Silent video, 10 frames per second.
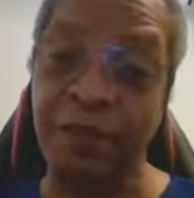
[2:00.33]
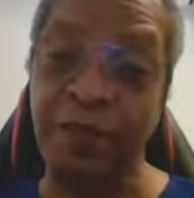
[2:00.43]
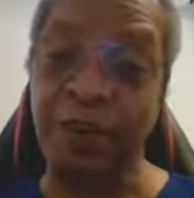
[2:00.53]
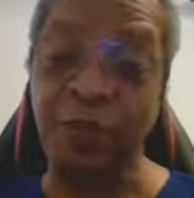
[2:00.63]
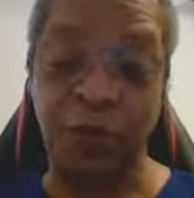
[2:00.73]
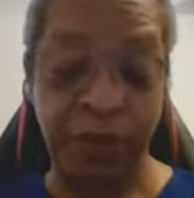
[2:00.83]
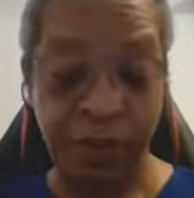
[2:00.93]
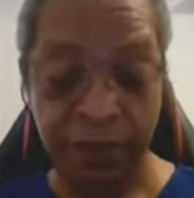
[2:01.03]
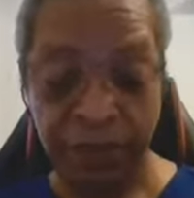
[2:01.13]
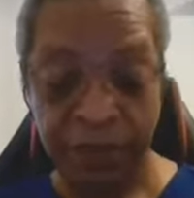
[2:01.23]
of
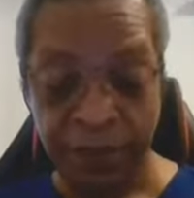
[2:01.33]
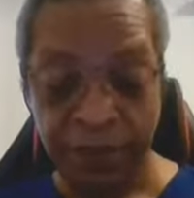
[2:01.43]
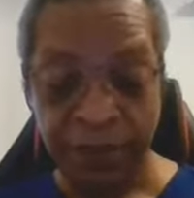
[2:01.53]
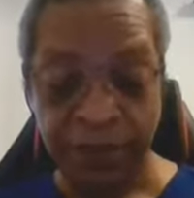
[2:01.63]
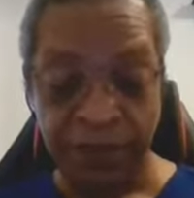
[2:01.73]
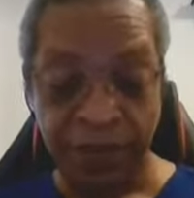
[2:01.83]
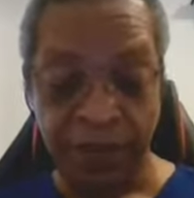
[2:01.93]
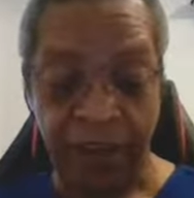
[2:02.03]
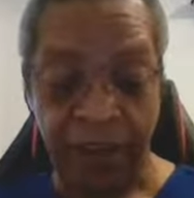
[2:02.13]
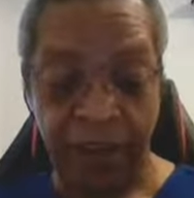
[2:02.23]
October,
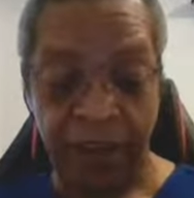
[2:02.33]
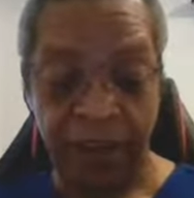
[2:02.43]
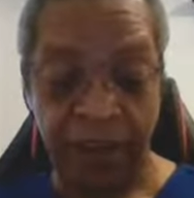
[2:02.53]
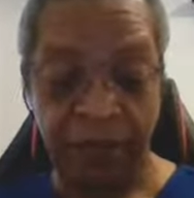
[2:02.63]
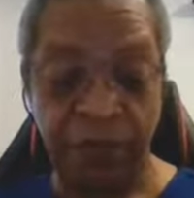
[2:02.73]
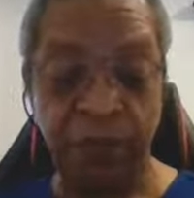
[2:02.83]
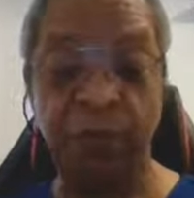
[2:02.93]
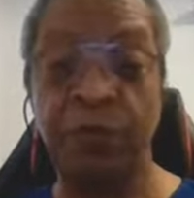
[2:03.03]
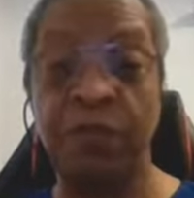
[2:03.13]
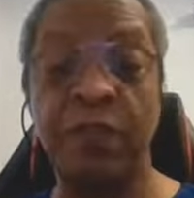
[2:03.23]
and in a
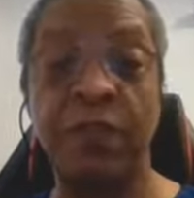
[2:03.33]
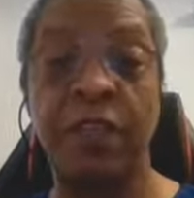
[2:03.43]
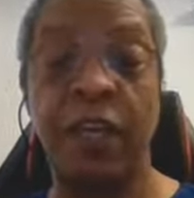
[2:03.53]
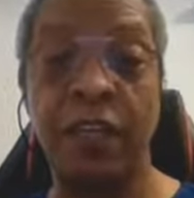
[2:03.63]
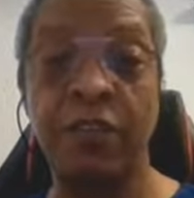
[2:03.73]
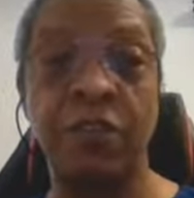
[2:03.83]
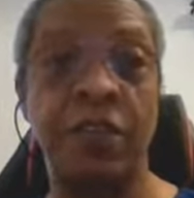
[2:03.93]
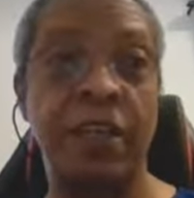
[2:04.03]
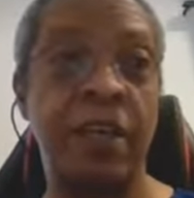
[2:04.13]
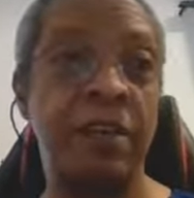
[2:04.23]
few days you're
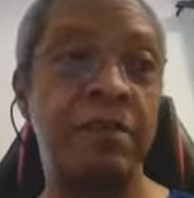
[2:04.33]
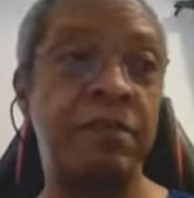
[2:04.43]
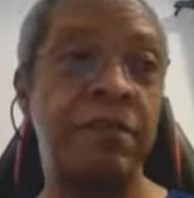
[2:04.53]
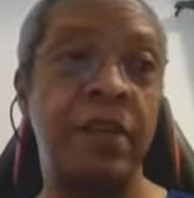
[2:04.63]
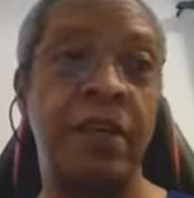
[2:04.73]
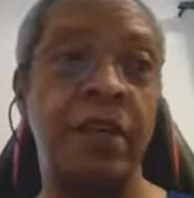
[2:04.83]
going to have